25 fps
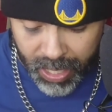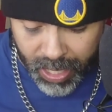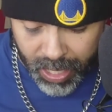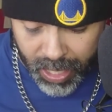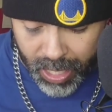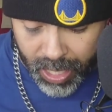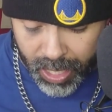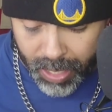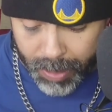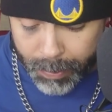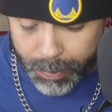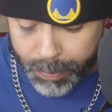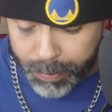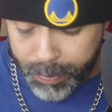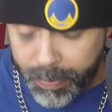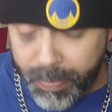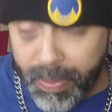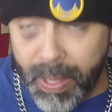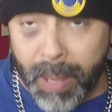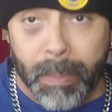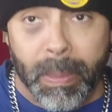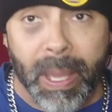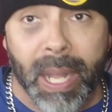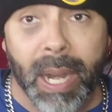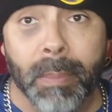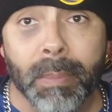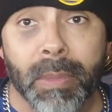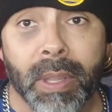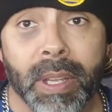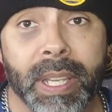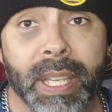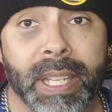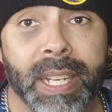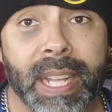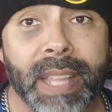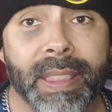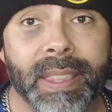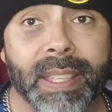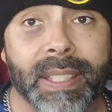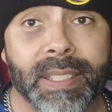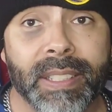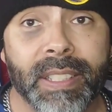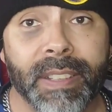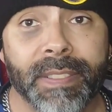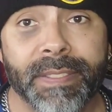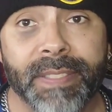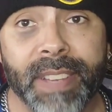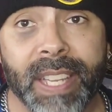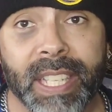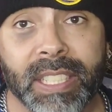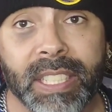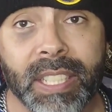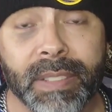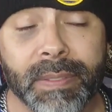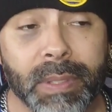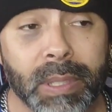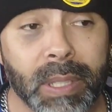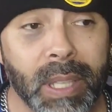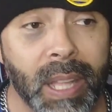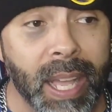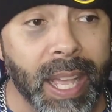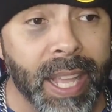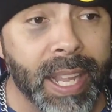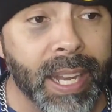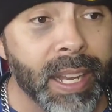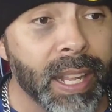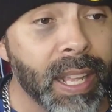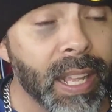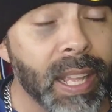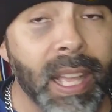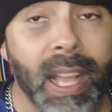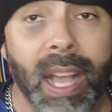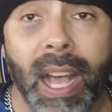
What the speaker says: Man, I'm looking at this defensive line.